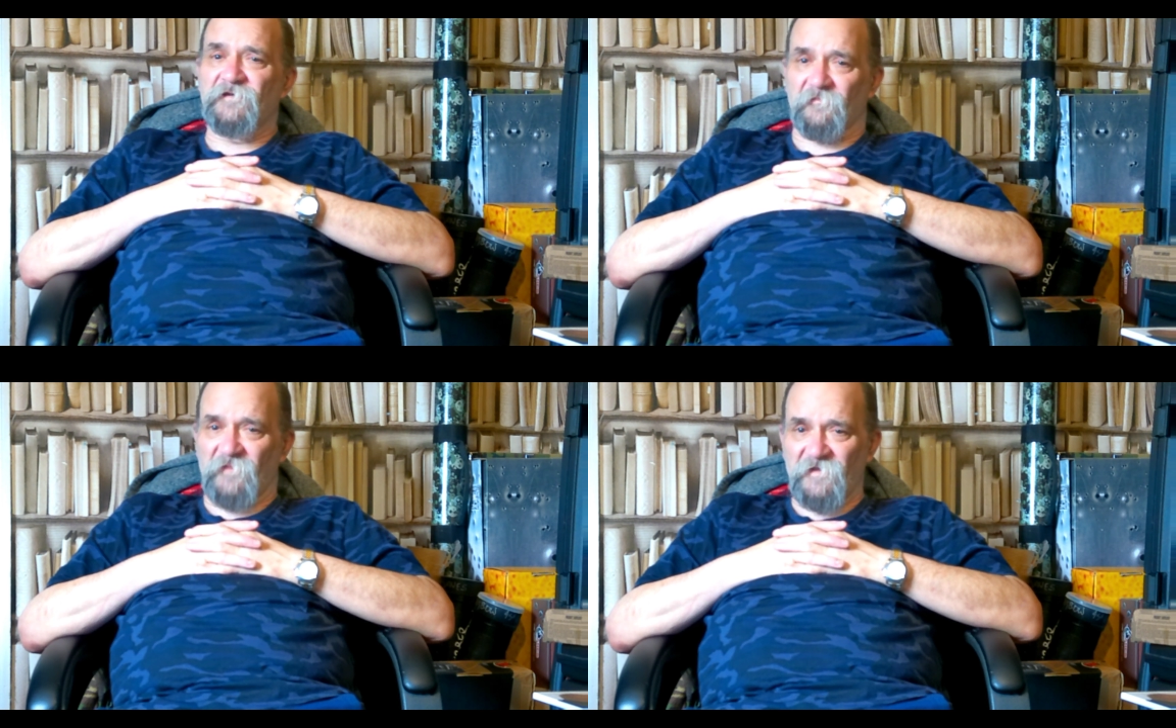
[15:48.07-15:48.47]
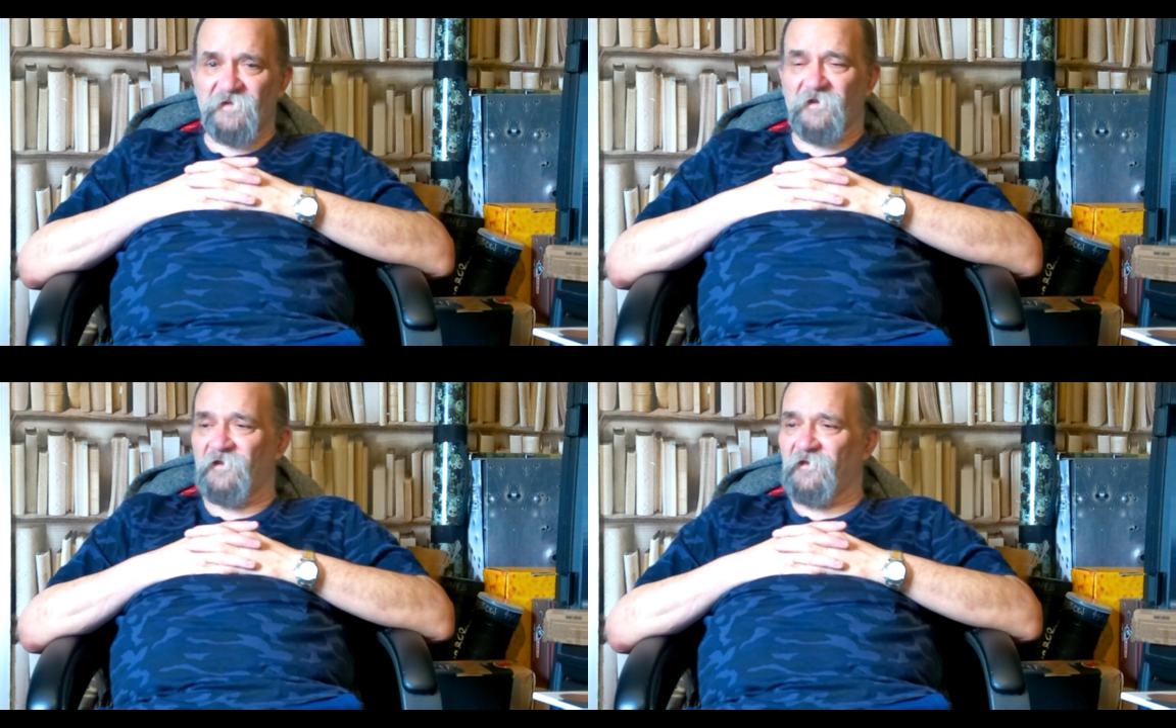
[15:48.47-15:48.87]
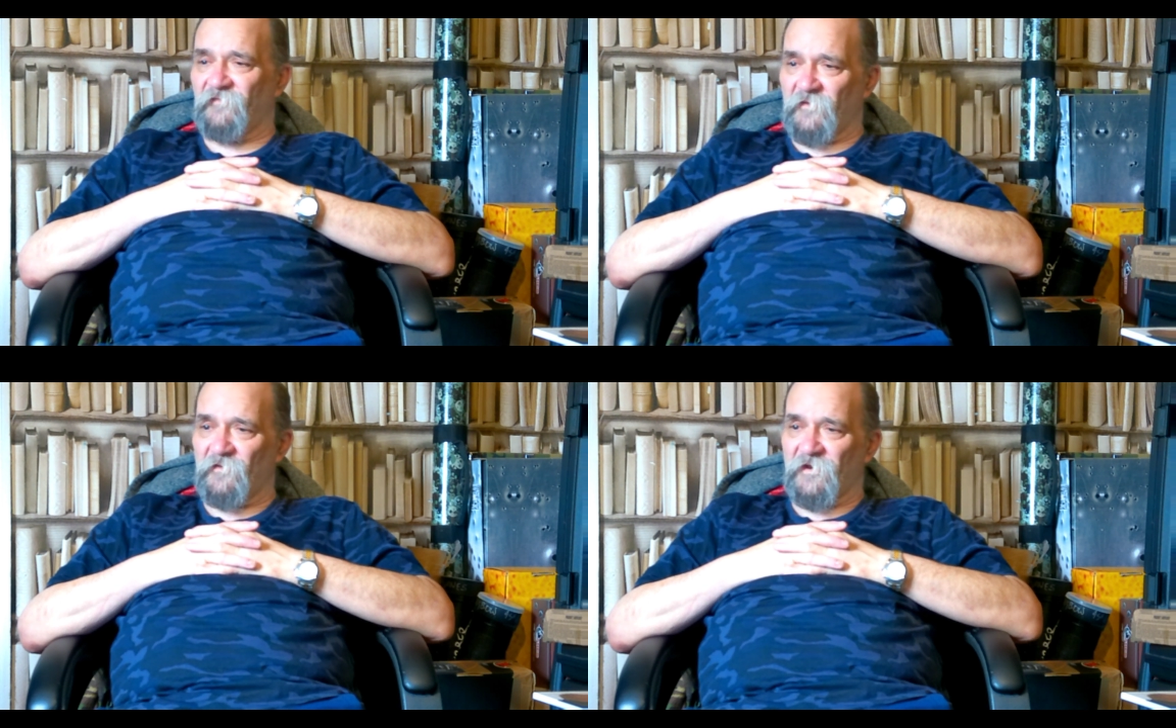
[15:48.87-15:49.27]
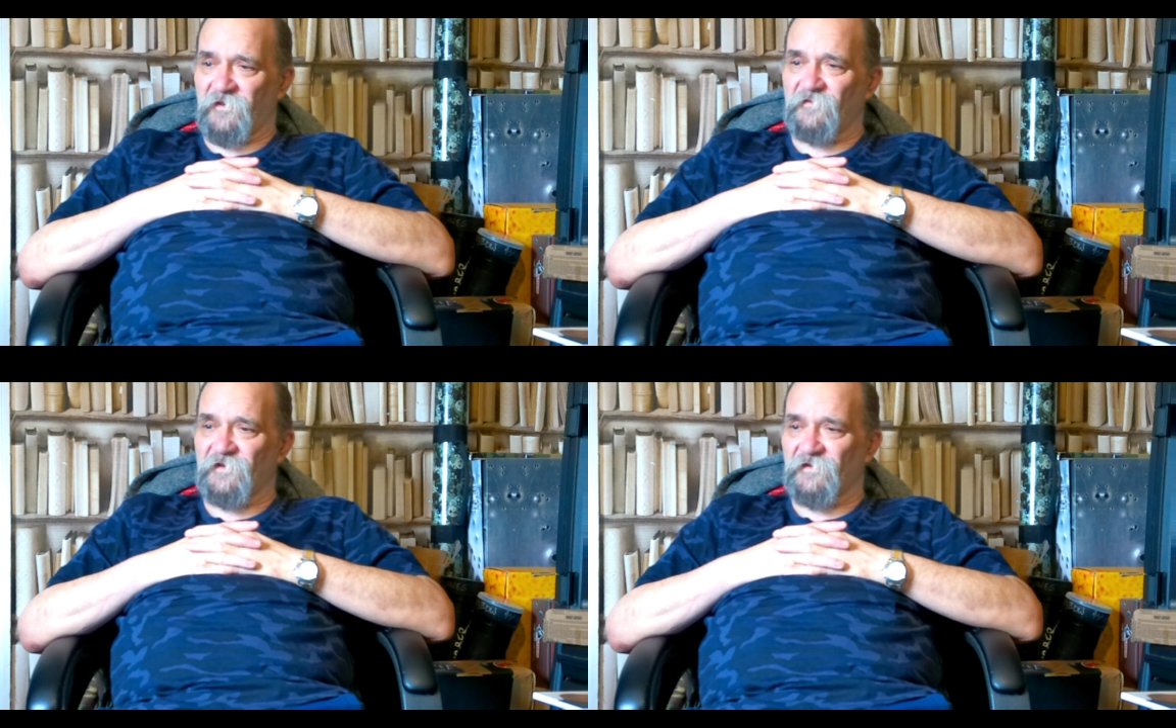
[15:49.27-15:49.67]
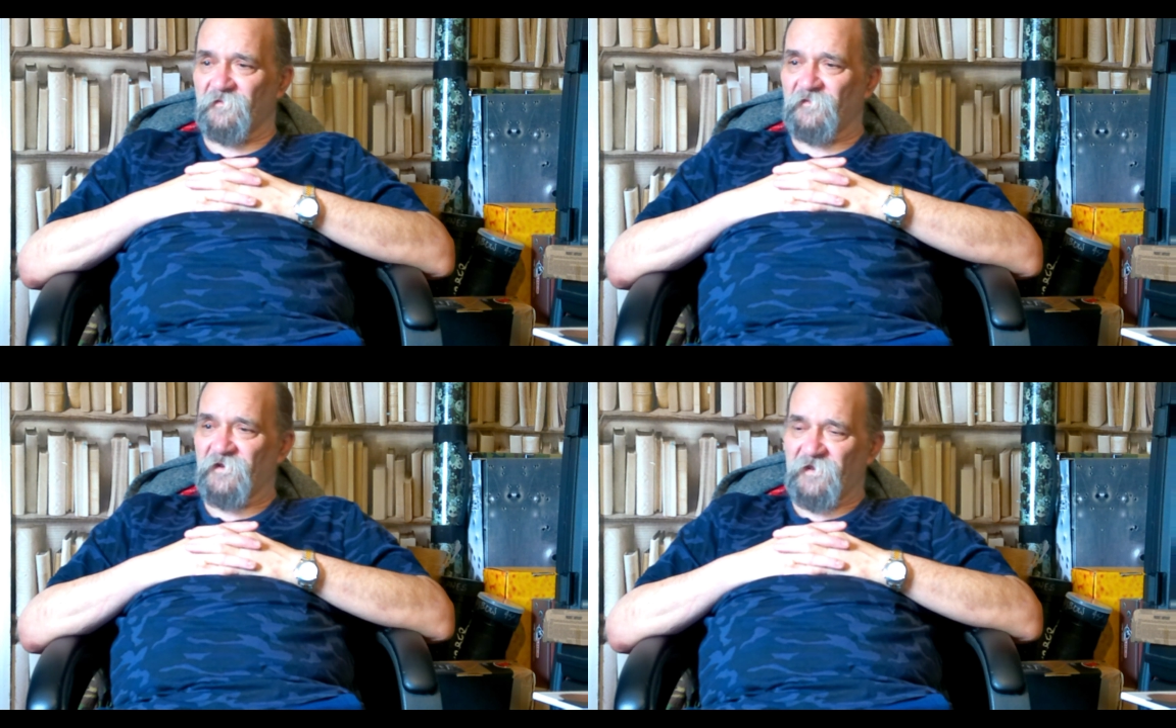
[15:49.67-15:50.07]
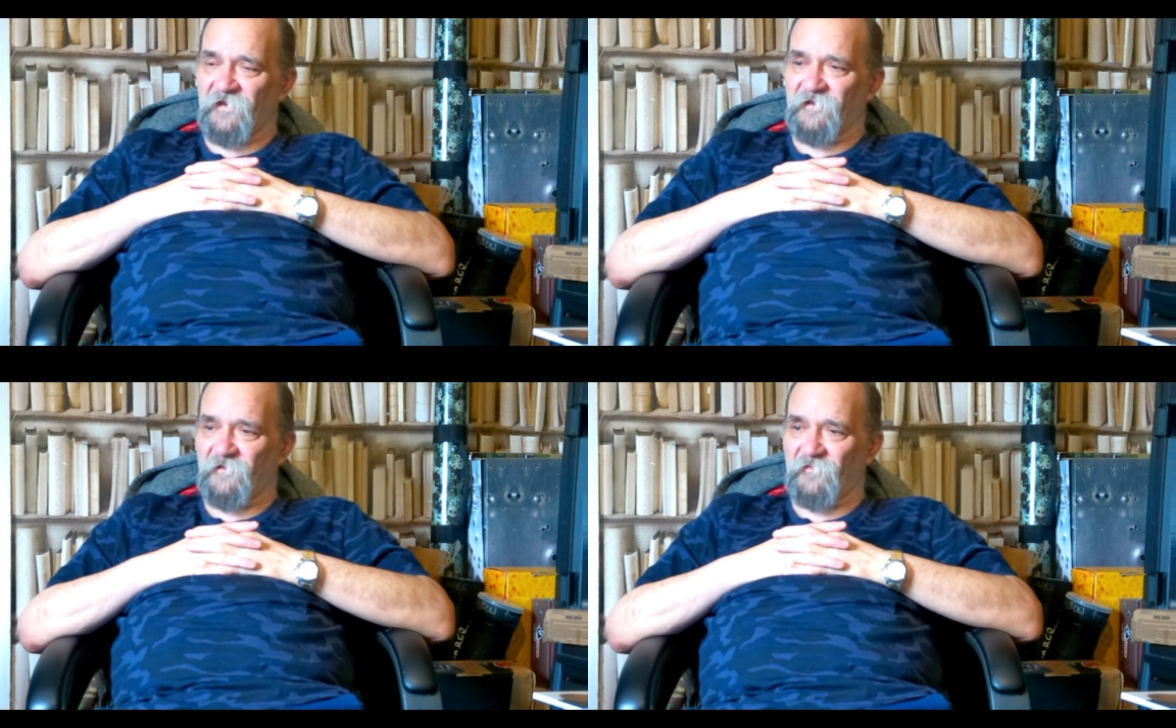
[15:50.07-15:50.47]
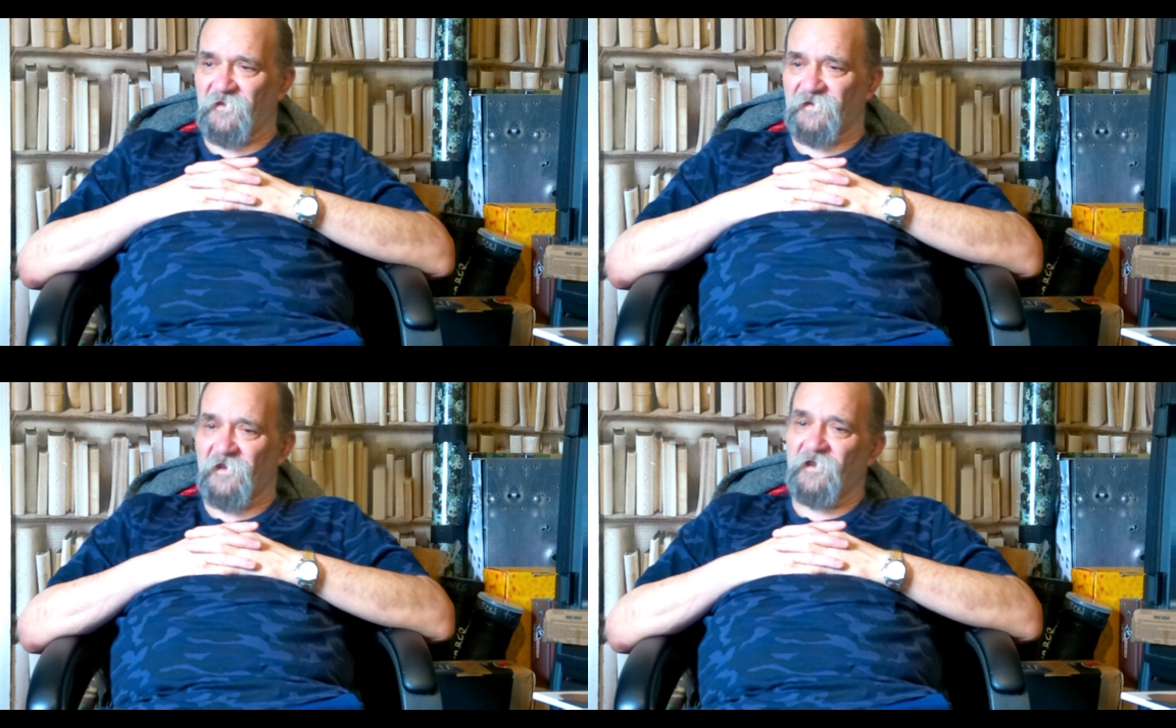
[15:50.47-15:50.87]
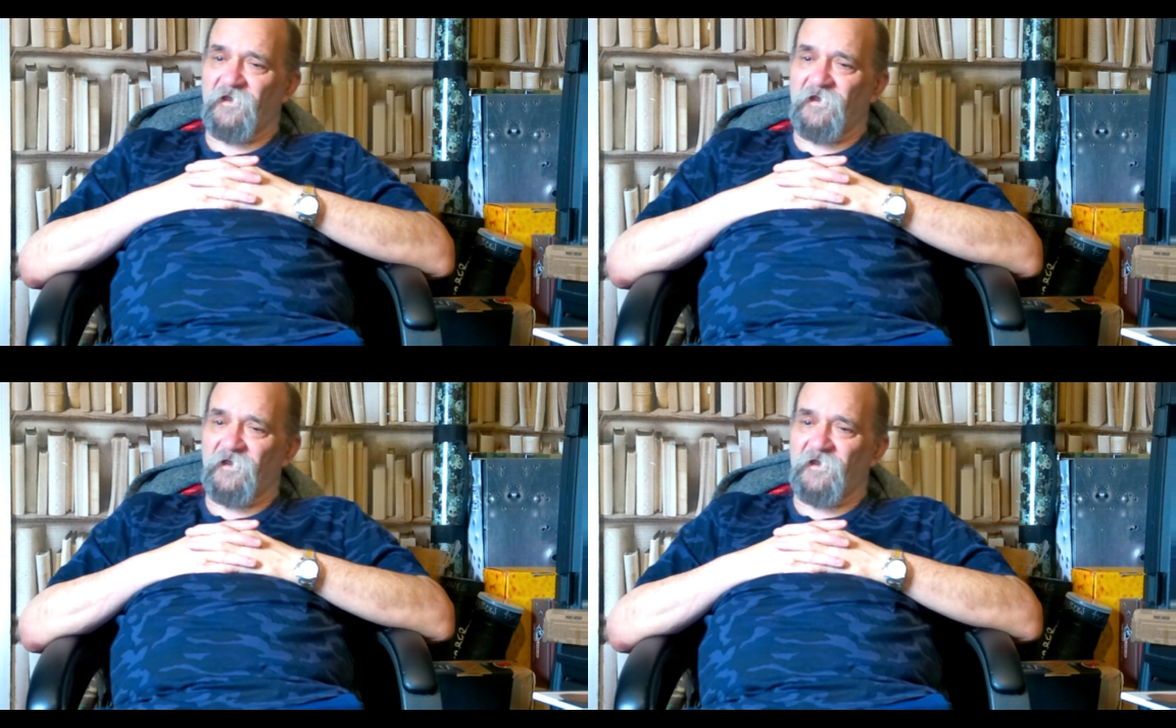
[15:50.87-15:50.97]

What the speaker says: So basically, if you're accusing somebody of taking the piss,